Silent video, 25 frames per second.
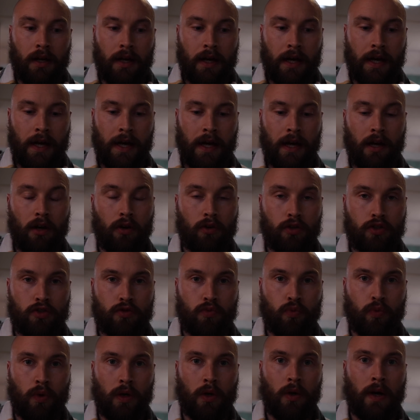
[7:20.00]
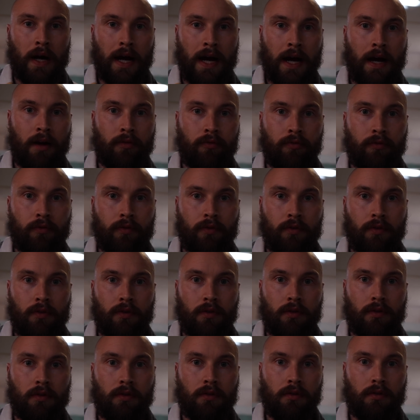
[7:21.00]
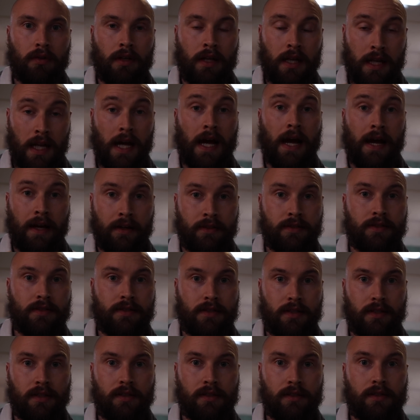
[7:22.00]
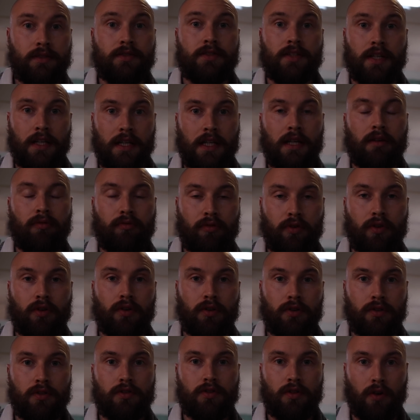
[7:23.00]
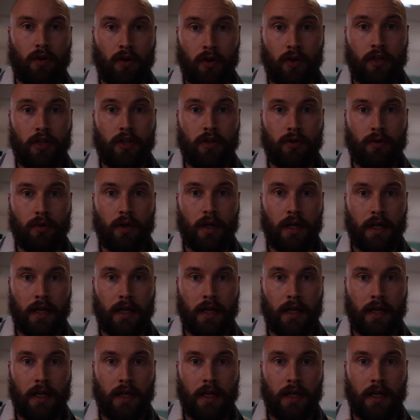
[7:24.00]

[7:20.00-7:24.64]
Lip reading: hair loss will have less significance on you,